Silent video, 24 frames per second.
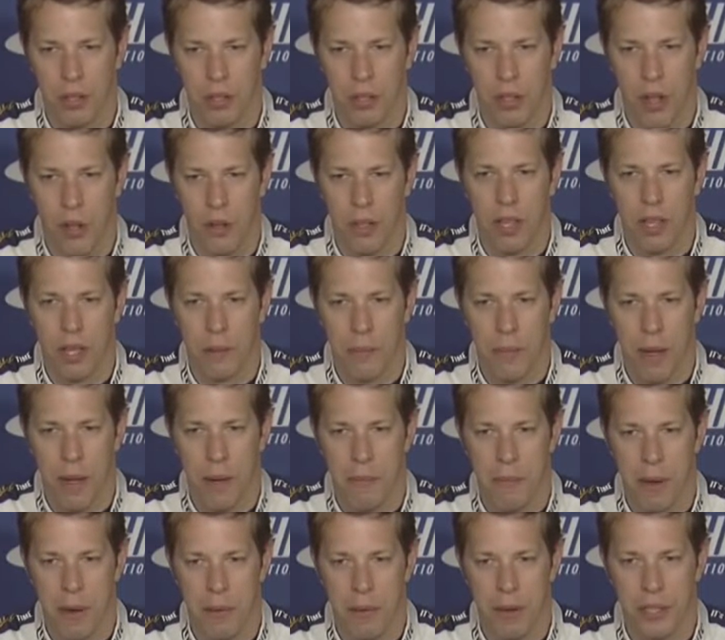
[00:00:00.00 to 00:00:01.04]
talking
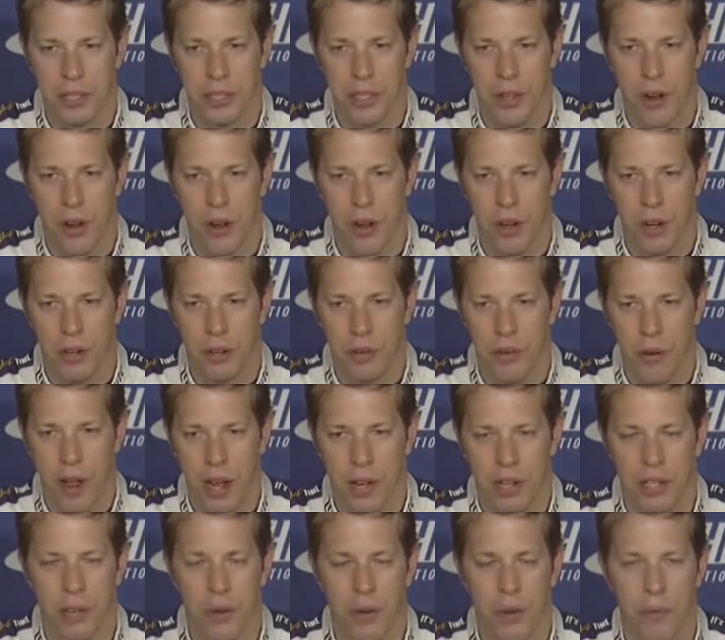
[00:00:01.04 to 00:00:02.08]
about my race car in a
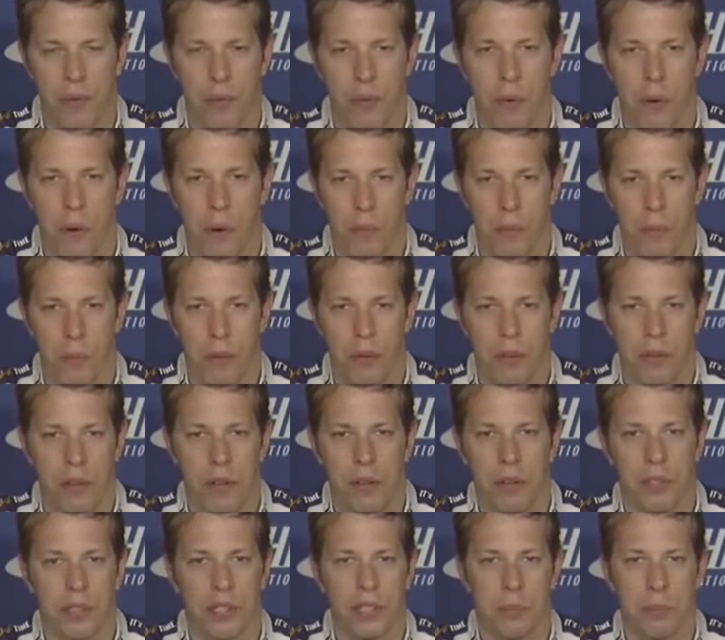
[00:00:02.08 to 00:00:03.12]
derogatory form, or even
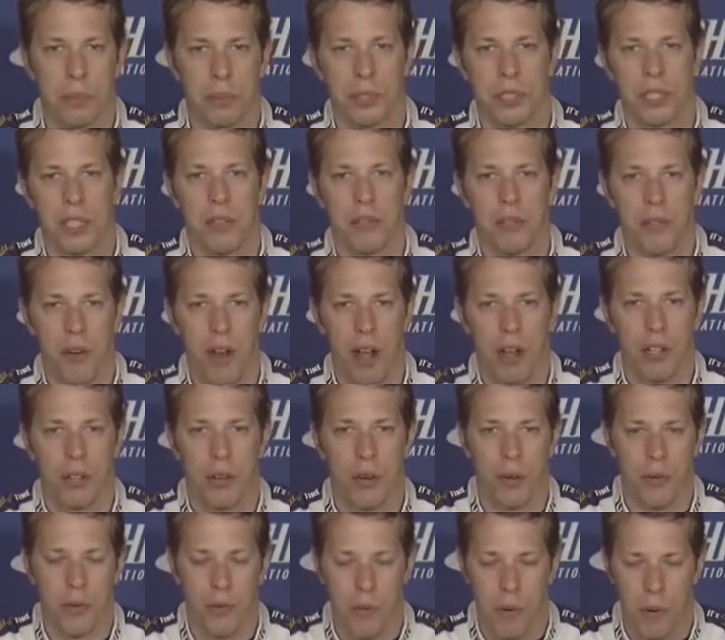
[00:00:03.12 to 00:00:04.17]
if it's a perceived
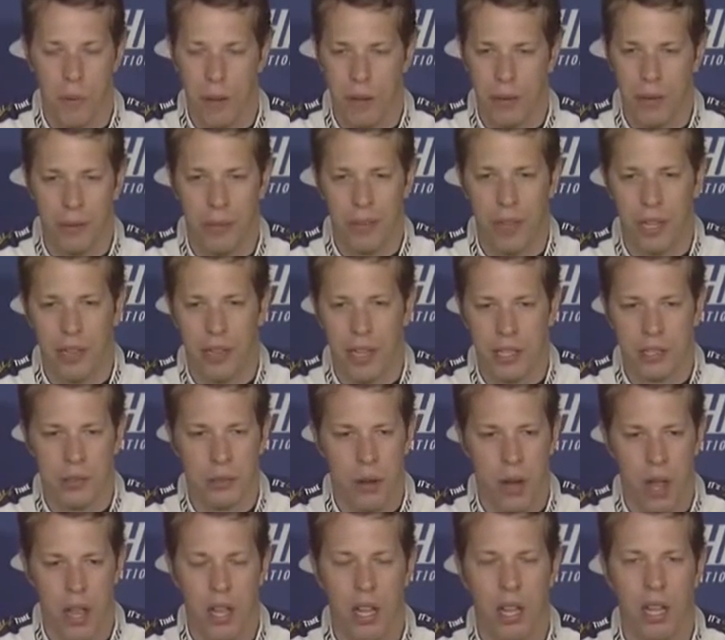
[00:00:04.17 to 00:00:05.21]
derogatory form. I don't think that's
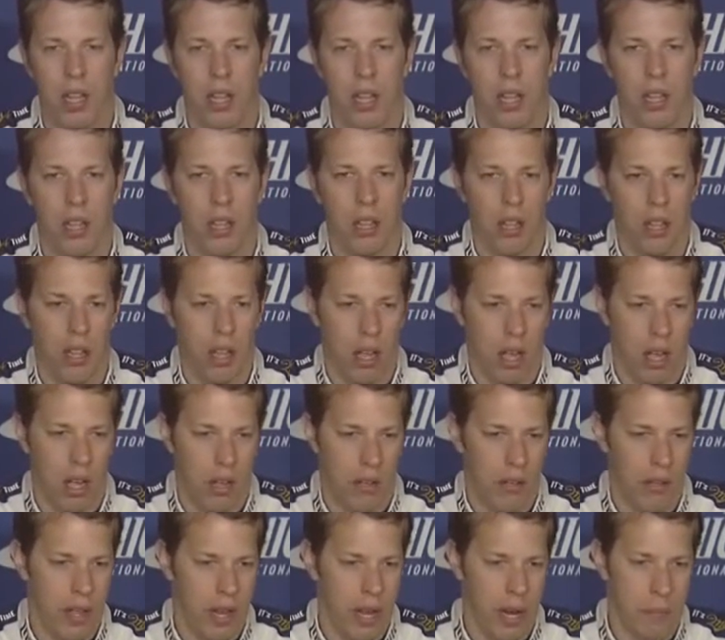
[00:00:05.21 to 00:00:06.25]
right,
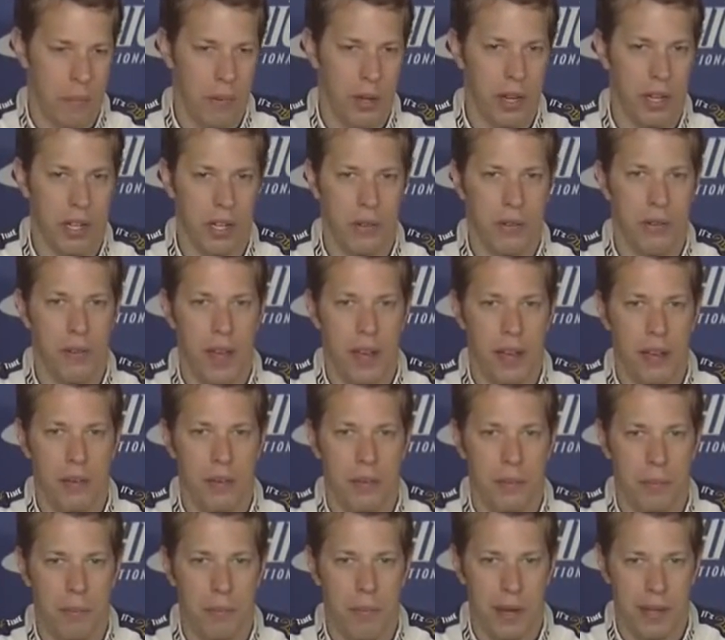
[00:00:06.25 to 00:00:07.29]
uh, and I'm going to
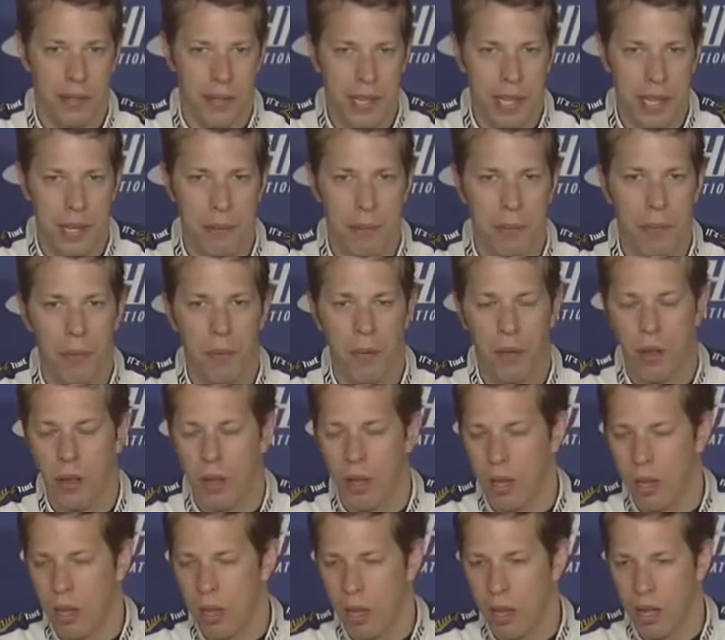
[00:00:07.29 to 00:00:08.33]
defend my team
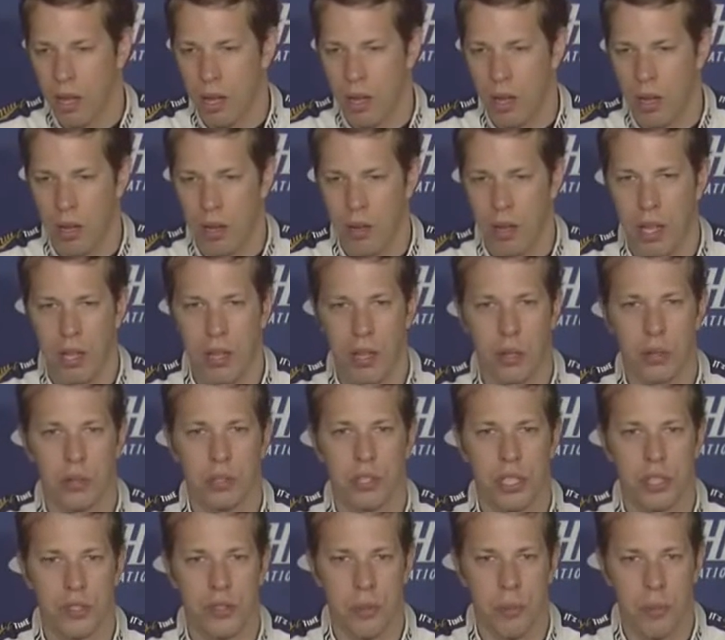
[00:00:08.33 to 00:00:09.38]
uh, in those
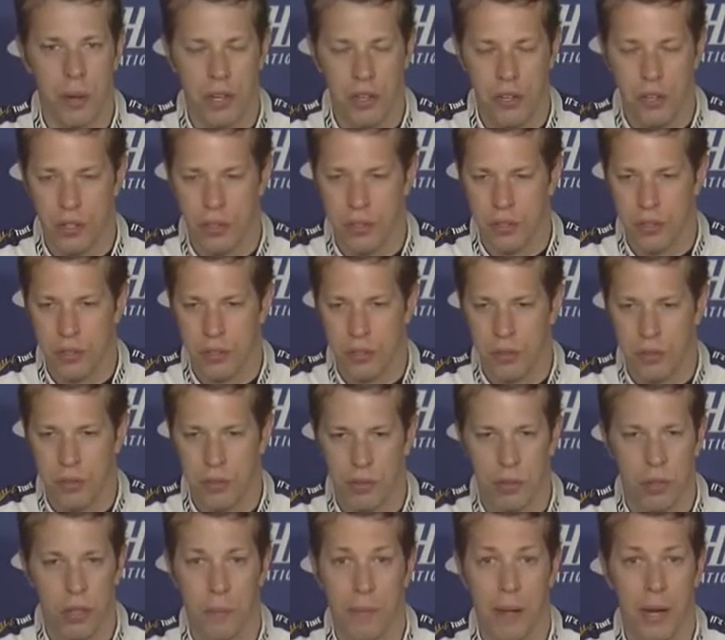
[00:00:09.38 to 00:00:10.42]
situations
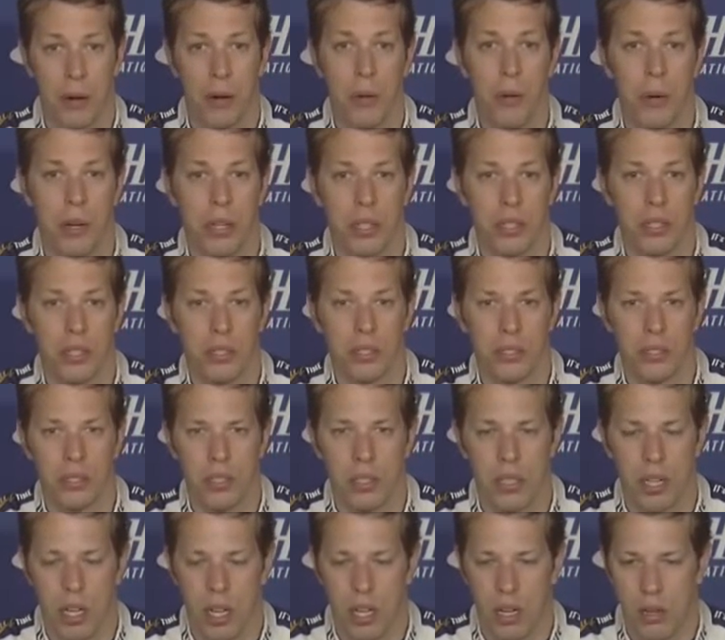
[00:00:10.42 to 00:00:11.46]
no matter who it is.
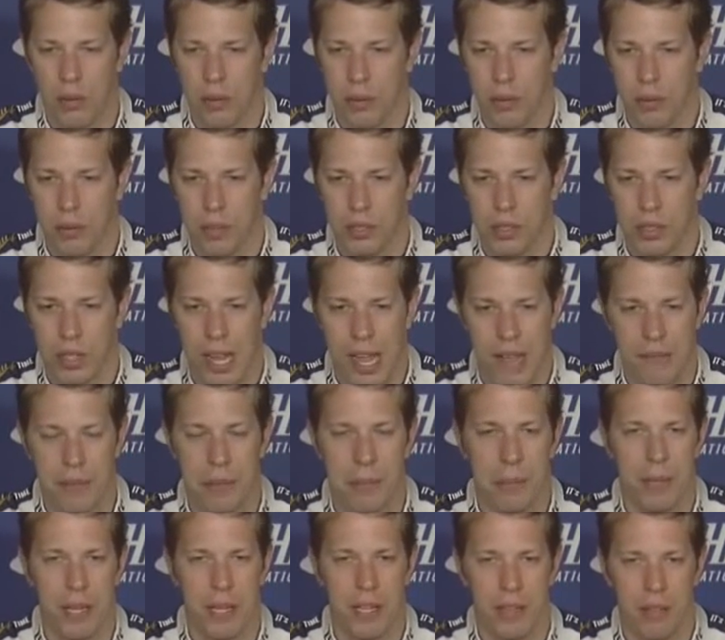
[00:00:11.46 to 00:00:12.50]
Uh, it doesn't have
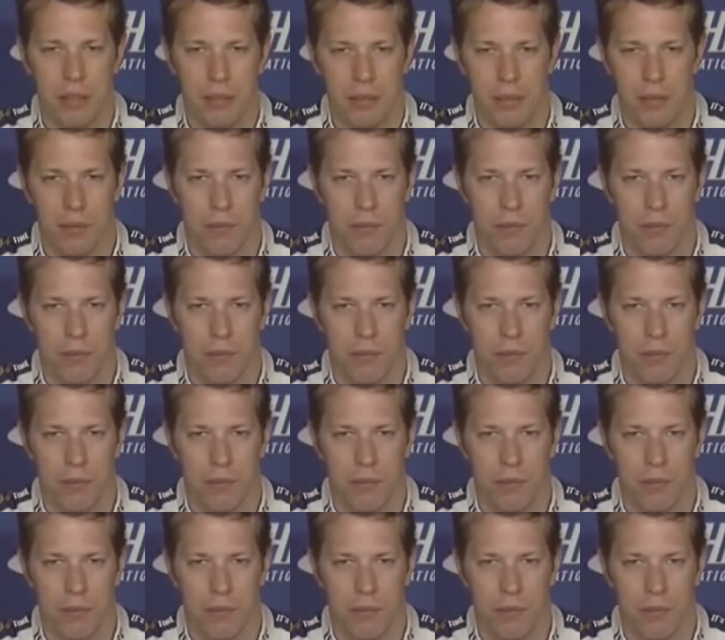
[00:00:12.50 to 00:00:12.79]
to be,